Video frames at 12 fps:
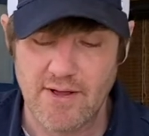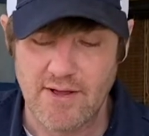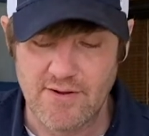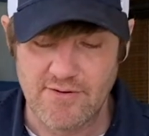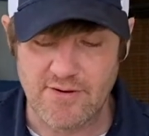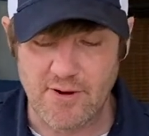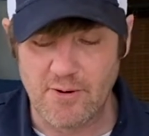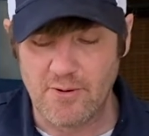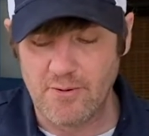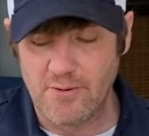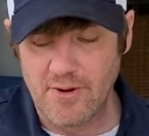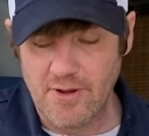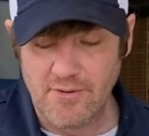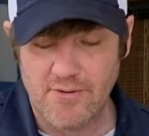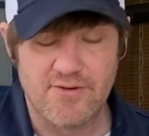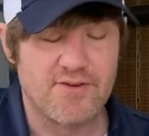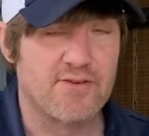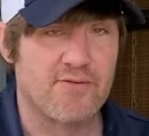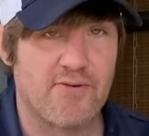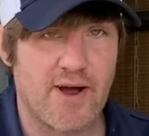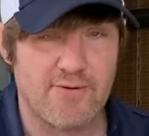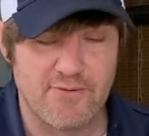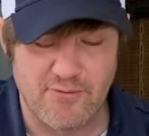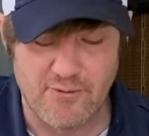So this is a
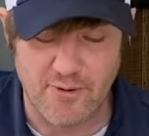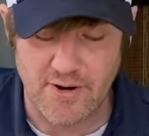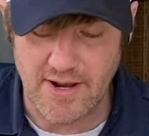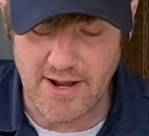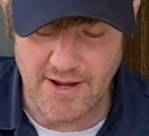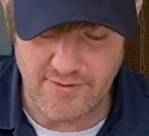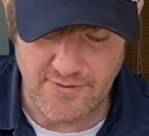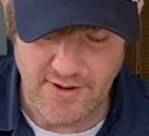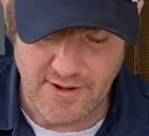5-on-4.5,